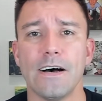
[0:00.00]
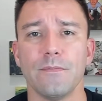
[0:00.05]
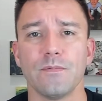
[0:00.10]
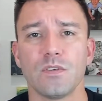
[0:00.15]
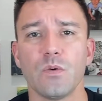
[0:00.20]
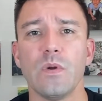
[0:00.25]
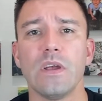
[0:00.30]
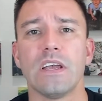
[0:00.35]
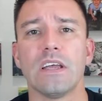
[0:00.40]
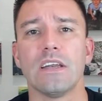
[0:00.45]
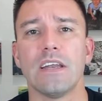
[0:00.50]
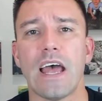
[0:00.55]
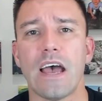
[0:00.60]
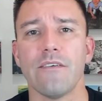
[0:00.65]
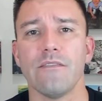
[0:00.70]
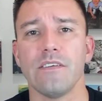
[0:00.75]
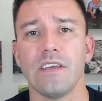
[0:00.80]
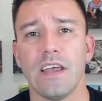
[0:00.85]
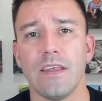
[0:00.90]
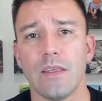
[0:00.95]
so we can
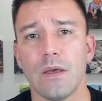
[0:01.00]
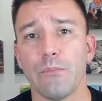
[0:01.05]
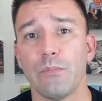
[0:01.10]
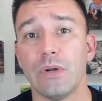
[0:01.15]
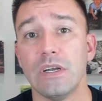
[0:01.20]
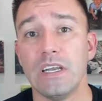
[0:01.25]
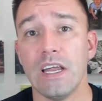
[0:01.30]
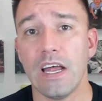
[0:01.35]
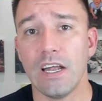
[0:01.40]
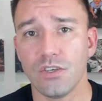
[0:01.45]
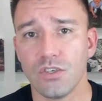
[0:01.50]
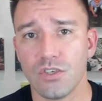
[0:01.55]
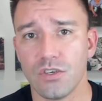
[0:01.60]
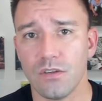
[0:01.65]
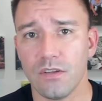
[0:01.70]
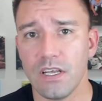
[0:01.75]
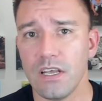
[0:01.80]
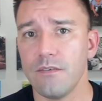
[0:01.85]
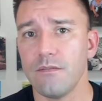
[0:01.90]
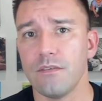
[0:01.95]
navigate them
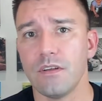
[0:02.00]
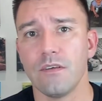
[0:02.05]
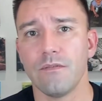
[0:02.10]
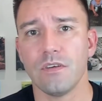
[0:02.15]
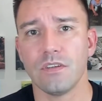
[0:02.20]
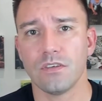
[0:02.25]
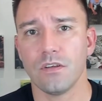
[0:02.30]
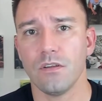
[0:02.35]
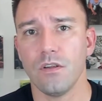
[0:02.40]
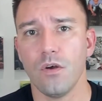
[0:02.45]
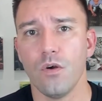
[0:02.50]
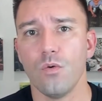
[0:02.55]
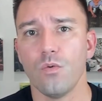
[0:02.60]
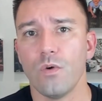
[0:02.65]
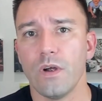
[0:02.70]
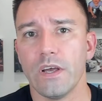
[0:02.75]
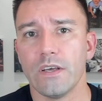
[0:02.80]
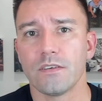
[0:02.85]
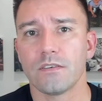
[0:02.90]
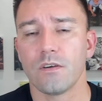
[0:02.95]
potentially, even if it's a low
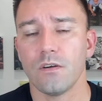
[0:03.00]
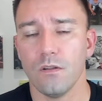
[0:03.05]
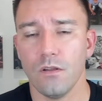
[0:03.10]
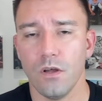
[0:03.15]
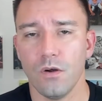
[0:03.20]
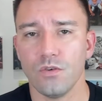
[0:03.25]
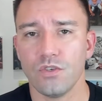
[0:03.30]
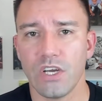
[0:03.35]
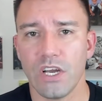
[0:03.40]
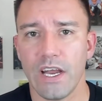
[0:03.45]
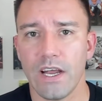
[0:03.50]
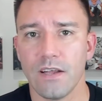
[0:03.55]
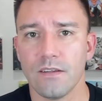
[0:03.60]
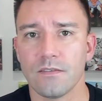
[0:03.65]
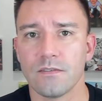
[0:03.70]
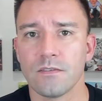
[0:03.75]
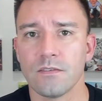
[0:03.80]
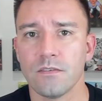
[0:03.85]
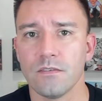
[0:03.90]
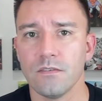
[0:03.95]
risk or low
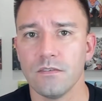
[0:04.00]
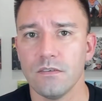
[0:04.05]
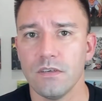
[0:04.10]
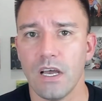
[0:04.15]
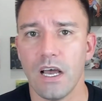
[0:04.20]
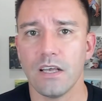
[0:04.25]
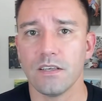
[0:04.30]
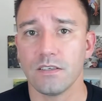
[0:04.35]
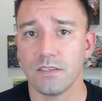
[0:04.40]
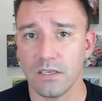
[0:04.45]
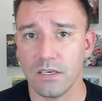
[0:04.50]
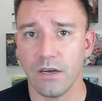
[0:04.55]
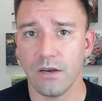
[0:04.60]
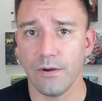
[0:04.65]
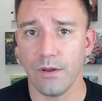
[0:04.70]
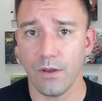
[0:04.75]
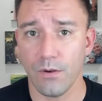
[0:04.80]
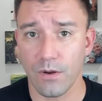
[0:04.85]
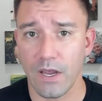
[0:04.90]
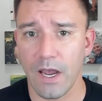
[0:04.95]
chance
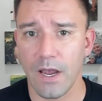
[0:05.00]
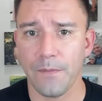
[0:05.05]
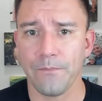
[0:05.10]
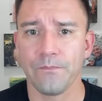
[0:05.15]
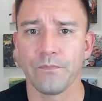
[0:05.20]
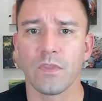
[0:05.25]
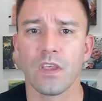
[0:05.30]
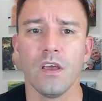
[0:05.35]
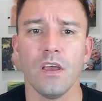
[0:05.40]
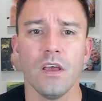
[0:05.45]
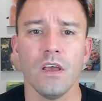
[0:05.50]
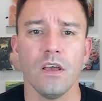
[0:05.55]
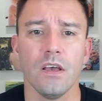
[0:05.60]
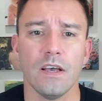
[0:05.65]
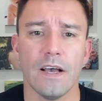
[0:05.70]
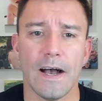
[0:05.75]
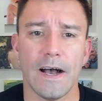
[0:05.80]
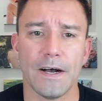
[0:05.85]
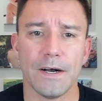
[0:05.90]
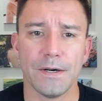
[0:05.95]
scenario. Okay.
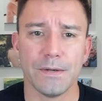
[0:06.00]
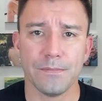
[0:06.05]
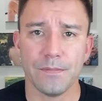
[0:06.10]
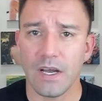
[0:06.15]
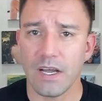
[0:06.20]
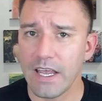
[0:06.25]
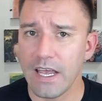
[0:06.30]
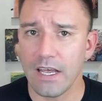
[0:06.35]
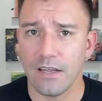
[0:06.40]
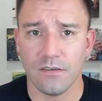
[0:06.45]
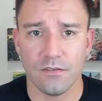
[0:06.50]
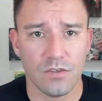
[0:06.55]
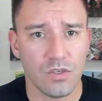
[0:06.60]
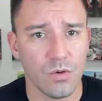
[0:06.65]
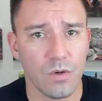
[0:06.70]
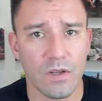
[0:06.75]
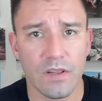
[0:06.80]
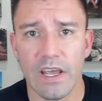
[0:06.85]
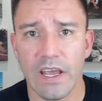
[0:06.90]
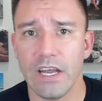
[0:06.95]
Again,
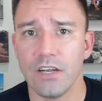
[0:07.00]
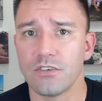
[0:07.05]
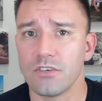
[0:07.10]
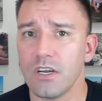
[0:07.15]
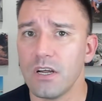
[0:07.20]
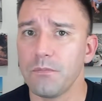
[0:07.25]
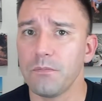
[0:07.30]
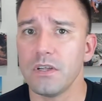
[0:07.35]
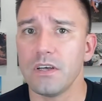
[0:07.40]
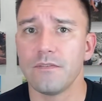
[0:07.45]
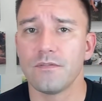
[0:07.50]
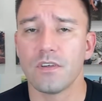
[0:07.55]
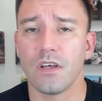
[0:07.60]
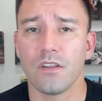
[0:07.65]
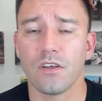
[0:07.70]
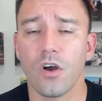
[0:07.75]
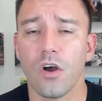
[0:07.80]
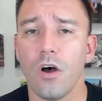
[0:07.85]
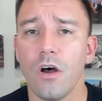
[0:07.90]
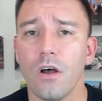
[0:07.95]
doing the agent uplift on
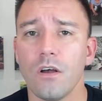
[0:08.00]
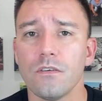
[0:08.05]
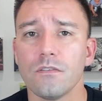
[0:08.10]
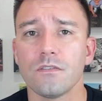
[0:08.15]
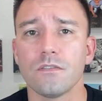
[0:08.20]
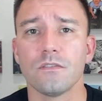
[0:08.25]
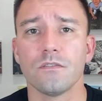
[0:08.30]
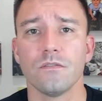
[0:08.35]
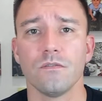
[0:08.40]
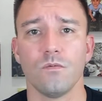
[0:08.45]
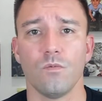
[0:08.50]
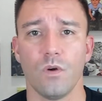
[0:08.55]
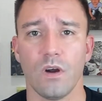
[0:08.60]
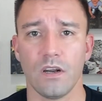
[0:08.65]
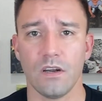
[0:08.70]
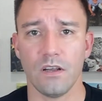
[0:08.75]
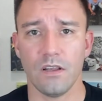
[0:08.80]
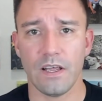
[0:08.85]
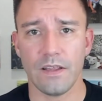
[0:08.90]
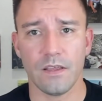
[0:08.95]
the calls, we're
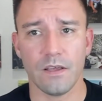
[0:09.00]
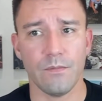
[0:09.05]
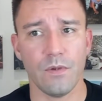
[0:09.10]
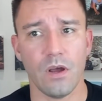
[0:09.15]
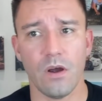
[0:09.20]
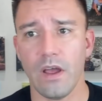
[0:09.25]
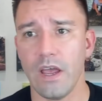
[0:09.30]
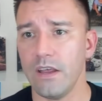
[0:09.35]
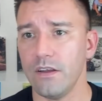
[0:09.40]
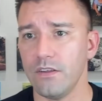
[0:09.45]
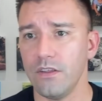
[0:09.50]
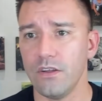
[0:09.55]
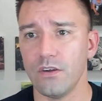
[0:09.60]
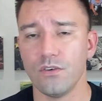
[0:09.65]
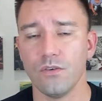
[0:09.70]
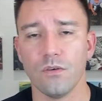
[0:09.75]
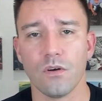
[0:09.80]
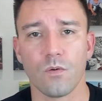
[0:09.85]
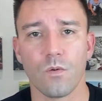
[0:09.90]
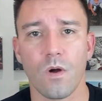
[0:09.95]
going to let them know, hey, they're
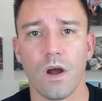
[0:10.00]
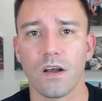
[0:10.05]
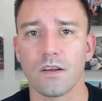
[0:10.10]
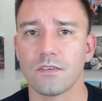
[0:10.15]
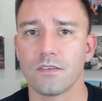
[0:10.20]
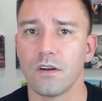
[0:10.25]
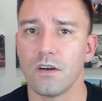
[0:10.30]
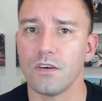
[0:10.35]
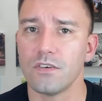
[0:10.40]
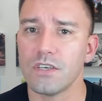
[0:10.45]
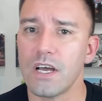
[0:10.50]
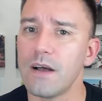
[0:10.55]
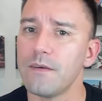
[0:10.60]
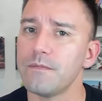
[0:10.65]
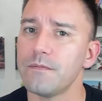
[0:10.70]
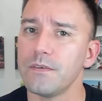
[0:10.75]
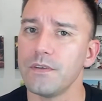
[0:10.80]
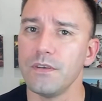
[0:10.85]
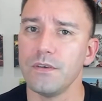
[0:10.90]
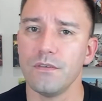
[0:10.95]
doing a rock star job
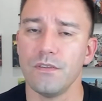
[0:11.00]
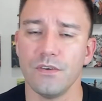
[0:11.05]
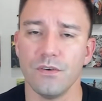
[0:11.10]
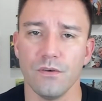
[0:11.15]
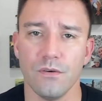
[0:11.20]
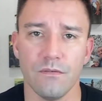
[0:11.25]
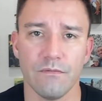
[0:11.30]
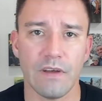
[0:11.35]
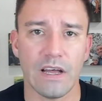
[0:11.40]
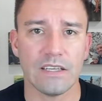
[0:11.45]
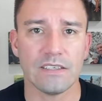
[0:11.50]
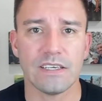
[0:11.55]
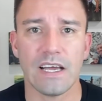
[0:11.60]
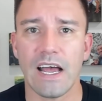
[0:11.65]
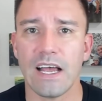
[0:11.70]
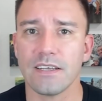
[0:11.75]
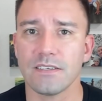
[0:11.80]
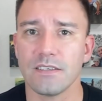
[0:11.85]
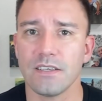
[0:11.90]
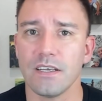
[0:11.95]
for you. They're doing
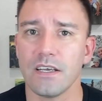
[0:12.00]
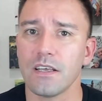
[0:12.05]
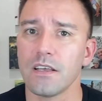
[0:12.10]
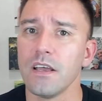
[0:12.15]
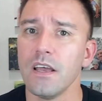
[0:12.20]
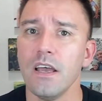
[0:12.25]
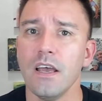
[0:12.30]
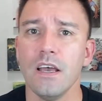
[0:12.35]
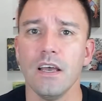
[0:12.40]
fantastic.